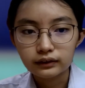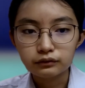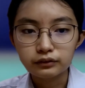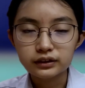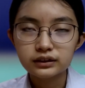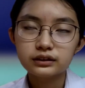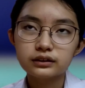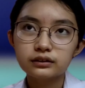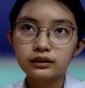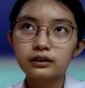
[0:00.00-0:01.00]

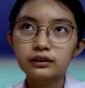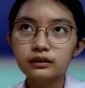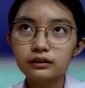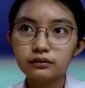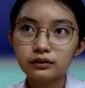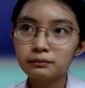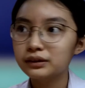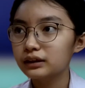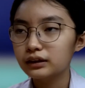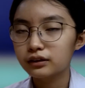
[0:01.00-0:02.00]
which
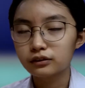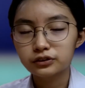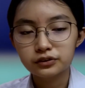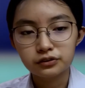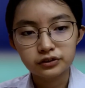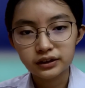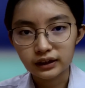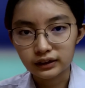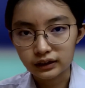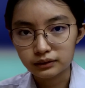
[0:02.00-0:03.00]
immediately goes to
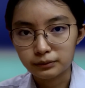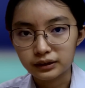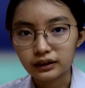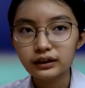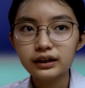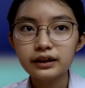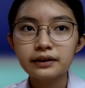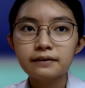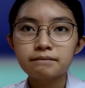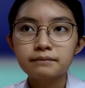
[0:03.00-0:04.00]
CNS immediately,
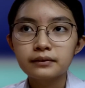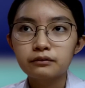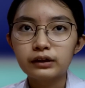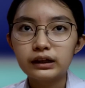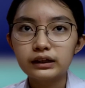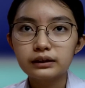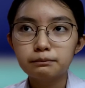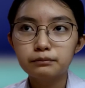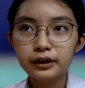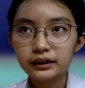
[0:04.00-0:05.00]
where the
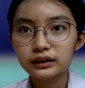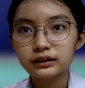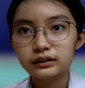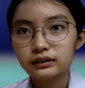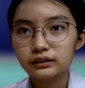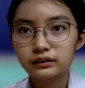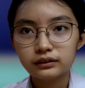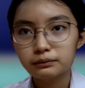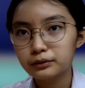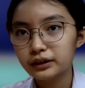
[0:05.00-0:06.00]
brain
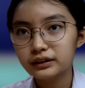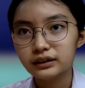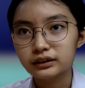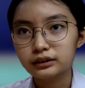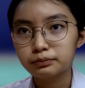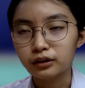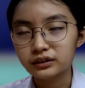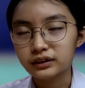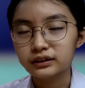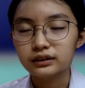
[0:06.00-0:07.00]
just
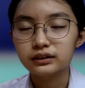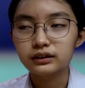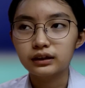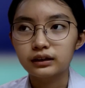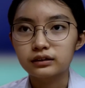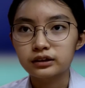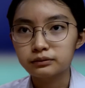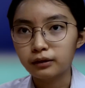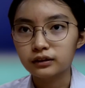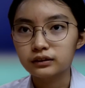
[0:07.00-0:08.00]
processes a
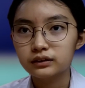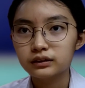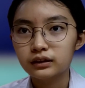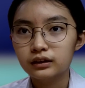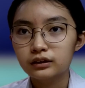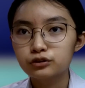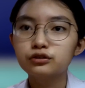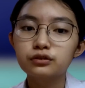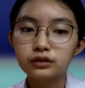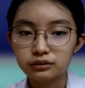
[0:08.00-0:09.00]
response to
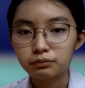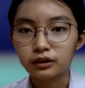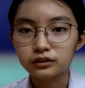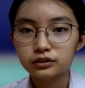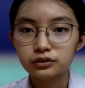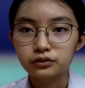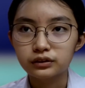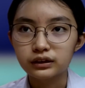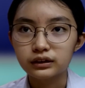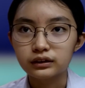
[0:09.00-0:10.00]

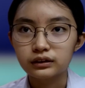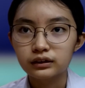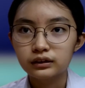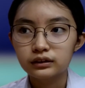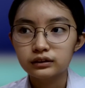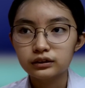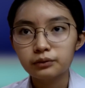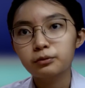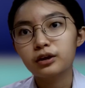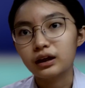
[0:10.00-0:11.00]
the
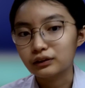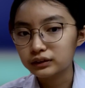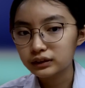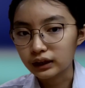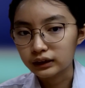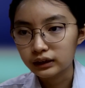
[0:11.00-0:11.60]
stimuli outside.